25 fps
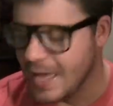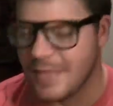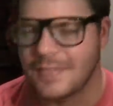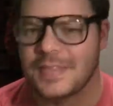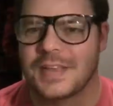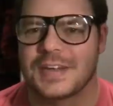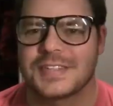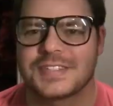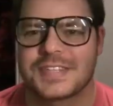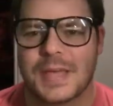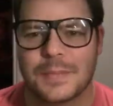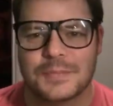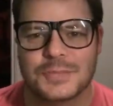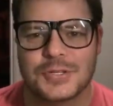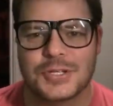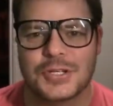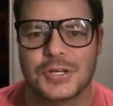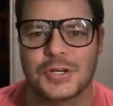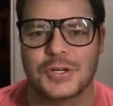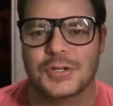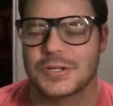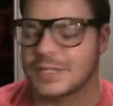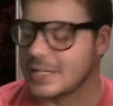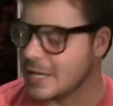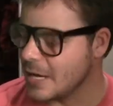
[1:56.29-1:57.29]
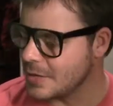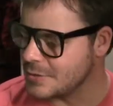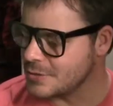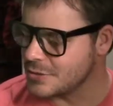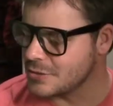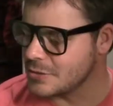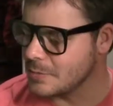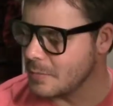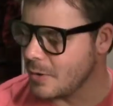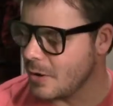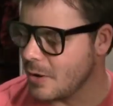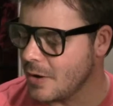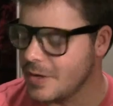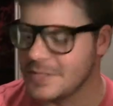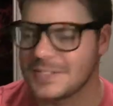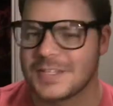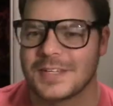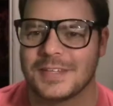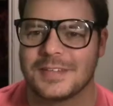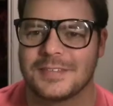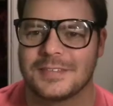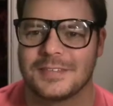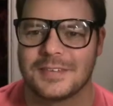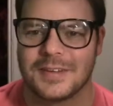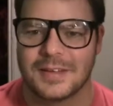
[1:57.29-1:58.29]
Then it's up to you to customize
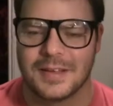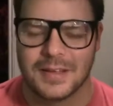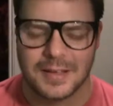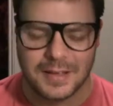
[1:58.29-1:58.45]
it